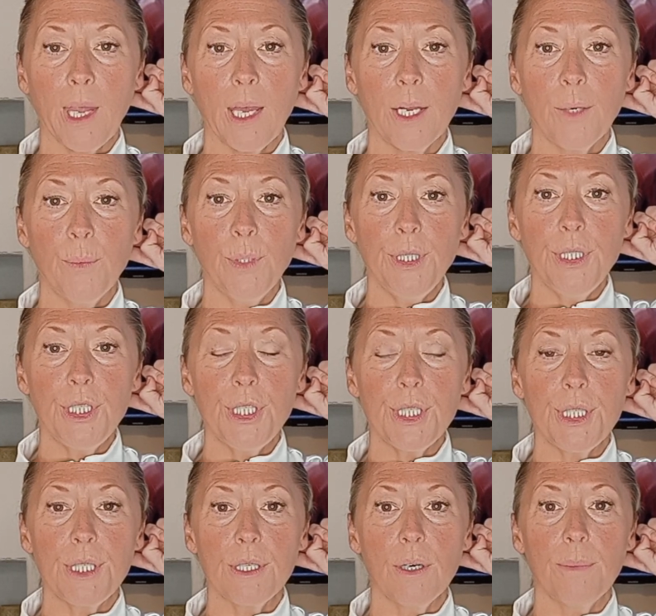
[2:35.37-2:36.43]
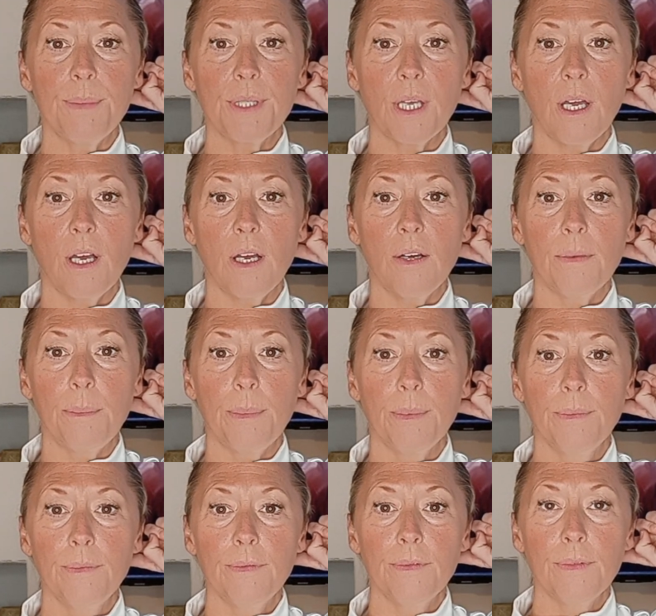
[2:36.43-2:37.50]
And I want you to just observe
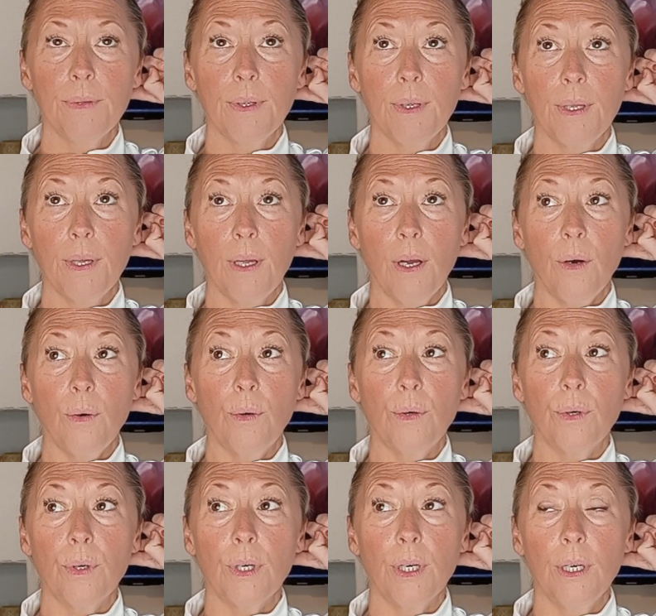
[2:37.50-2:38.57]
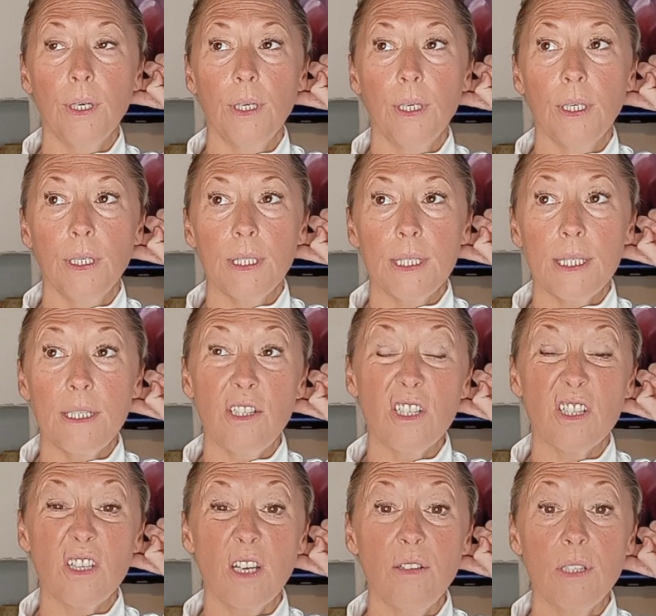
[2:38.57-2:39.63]
or
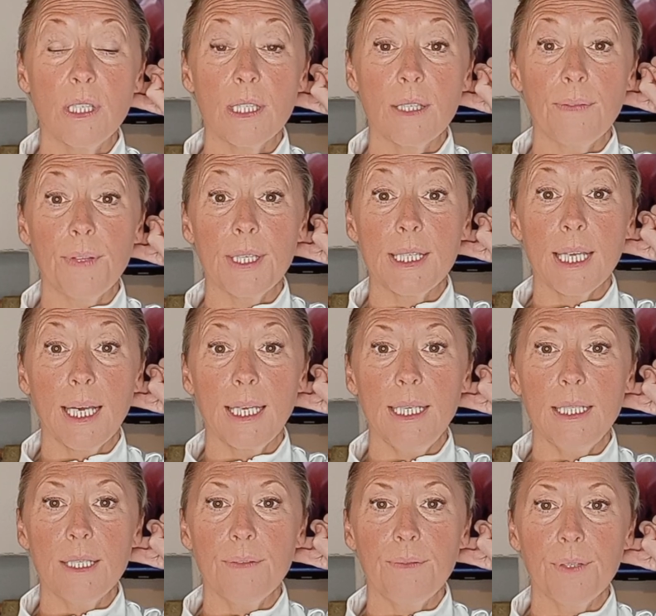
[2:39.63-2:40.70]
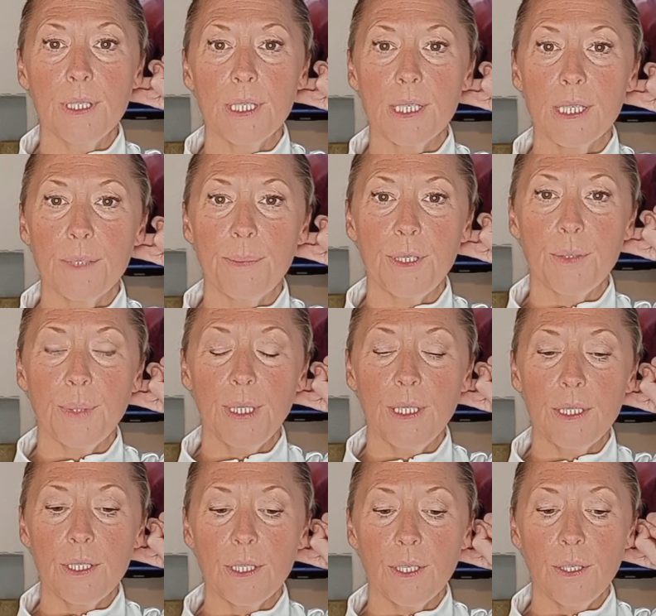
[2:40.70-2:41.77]
just notice if there's any differences between
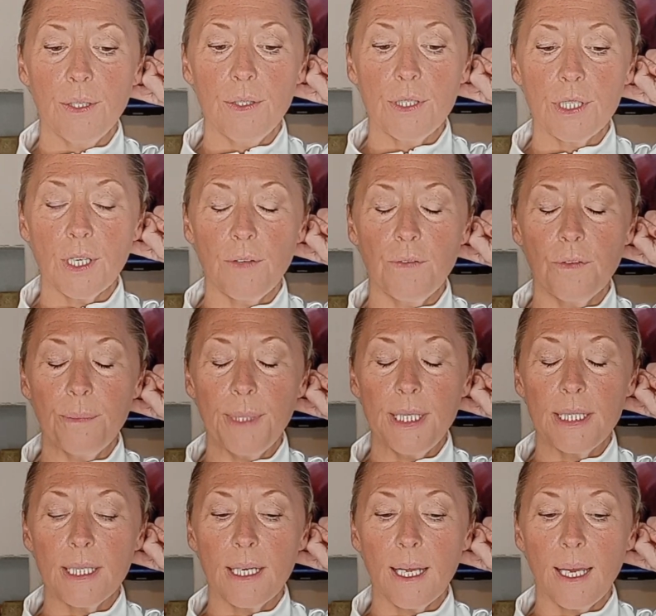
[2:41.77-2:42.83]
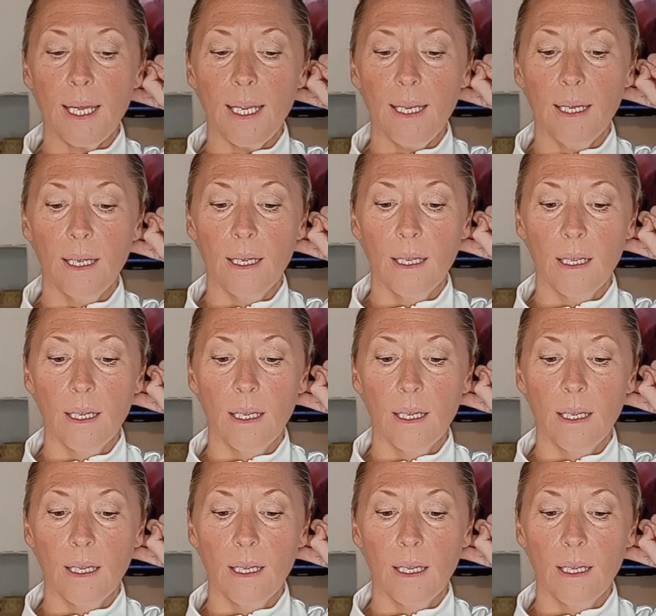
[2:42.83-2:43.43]
the two. So for me today,